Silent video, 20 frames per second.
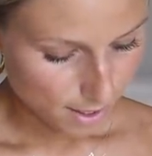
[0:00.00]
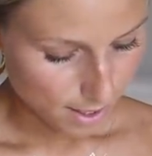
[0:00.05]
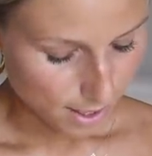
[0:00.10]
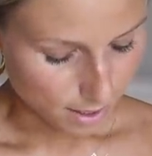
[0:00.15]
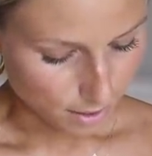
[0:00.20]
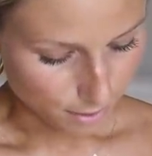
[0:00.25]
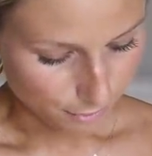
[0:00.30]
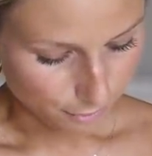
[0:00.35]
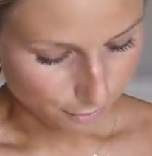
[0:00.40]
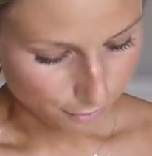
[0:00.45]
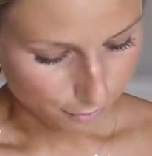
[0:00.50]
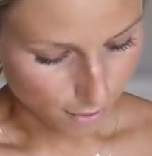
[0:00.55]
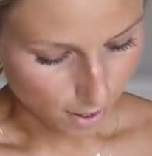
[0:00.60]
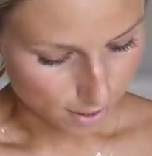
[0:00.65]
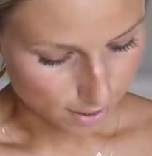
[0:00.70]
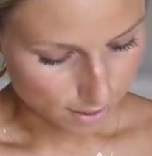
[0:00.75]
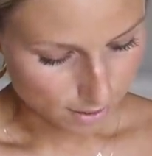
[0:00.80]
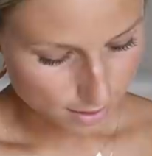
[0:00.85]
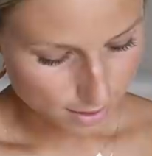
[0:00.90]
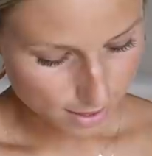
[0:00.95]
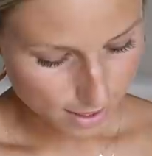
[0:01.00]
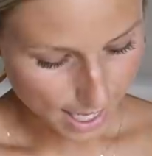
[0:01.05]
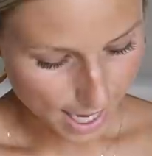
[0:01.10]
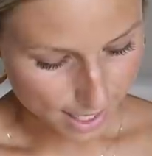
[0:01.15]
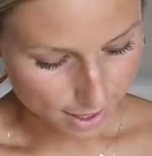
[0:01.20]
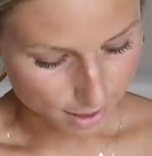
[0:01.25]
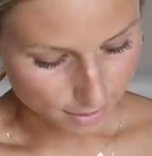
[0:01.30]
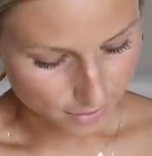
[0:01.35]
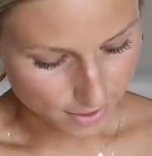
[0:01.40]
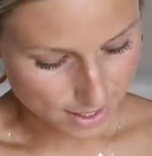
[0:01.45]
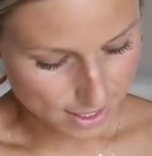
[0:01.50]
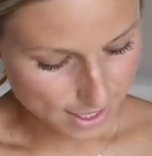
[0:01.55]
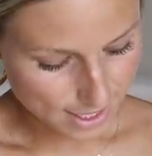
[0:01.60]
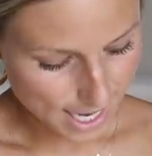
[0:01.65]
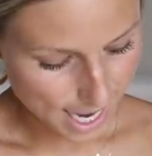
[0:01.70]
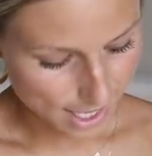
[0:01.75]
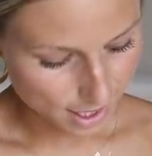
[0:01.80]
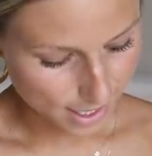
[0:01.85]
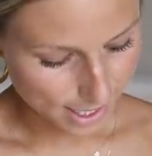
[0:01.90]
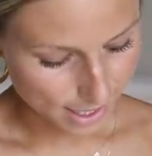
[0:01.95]
in the front kind of, this is
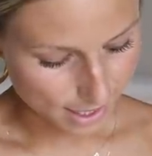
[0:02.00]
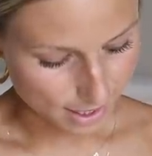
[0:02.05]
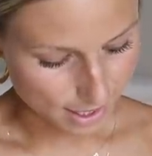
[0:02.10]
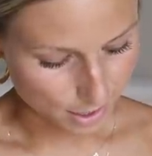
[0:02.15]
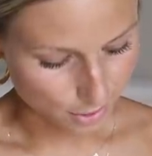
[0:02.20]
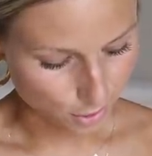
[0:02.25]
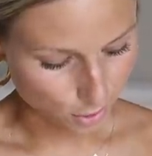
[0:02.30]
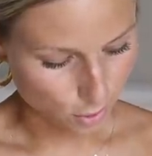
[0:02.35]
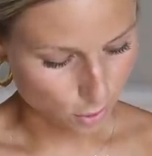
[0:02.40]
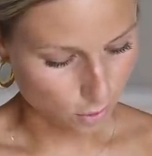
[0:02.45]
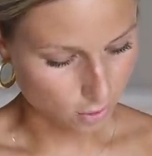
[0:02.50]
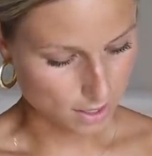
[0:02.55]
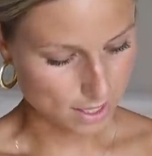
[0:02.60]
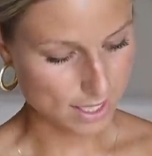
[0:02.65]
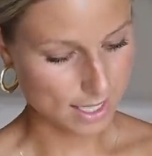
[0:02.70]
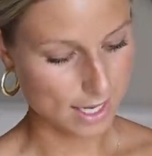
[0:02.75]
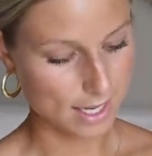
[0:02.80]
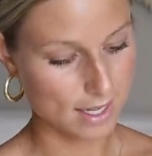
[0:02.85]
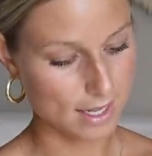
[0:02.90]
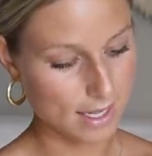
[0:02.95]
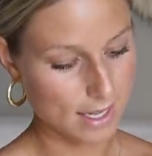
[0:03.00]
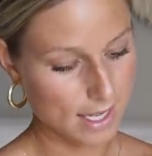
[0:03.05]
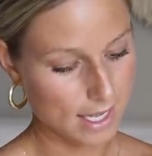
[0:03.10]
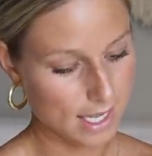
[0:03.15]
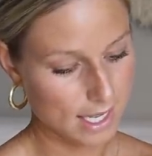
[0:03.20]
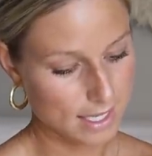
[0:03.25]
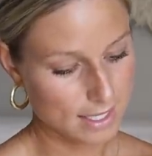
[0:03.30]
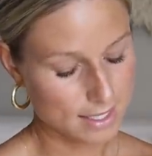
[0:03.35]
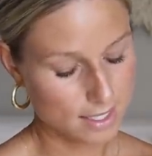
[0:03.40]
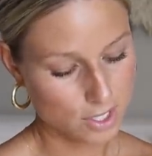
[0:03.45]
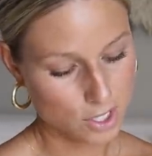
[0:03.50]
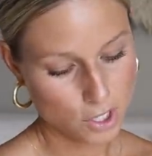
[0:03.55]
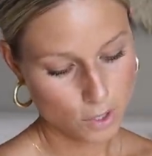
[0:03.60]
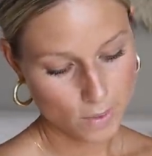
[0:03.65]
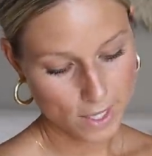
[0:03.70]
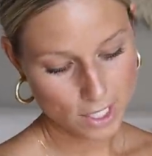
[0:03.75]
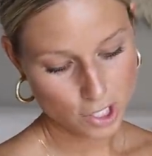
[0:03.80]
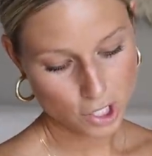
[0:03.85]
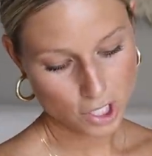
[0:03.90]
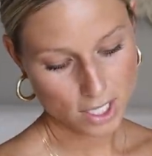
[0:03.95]
kind of like another corset
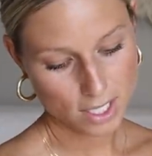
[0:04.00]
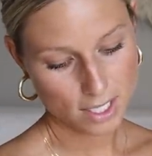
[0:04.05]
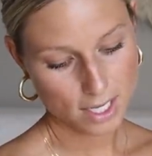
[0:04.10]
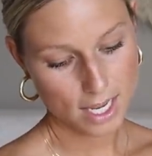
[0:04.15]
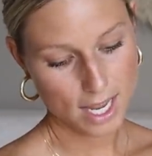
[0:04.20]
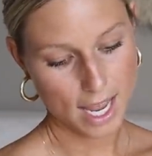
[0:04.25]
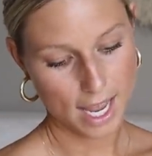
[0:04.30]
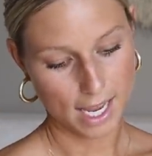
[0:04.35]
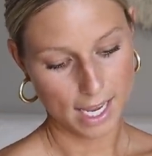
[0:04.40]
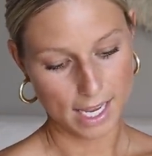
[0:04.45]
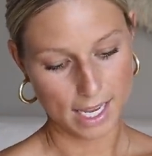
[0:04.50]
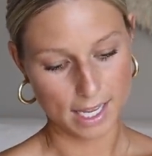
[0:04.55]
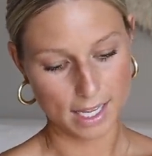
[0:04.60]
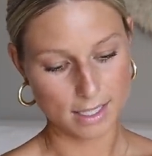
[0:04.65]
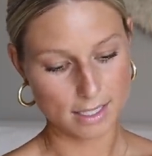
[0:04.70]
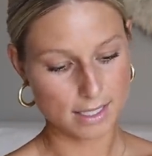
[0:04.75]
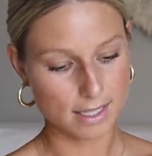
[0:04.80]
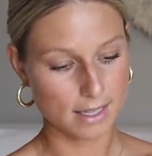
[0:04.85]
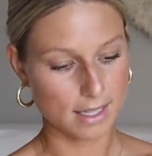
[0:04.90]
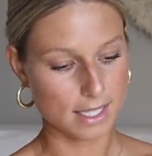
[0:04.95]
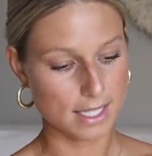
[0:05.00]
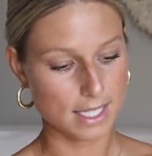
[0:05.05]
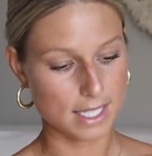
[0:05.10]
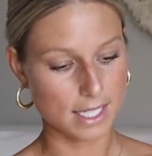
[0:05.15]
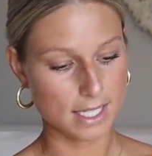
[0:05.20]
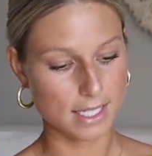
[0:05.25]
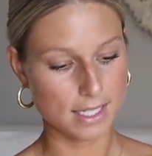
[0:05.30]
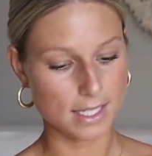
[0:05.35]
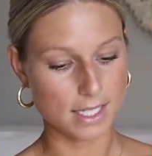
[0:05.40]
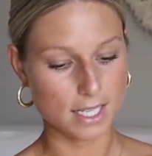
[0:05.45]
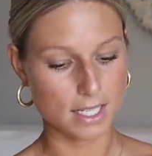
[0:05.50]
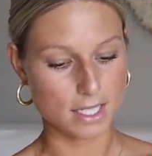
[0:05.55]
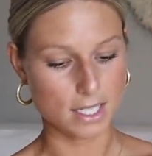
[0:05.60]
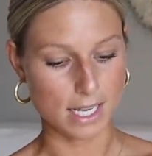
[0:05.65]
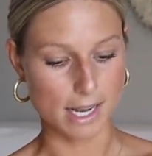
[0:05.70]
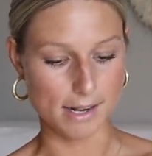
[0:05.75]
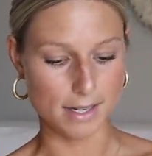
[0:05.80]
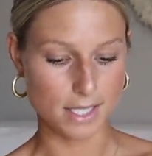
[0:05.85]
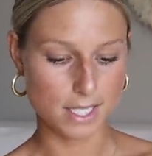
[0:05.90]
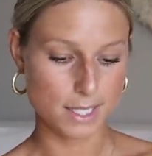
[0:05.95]
situation and this is a
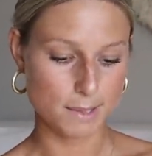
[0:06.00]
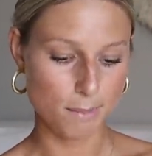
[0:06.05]
size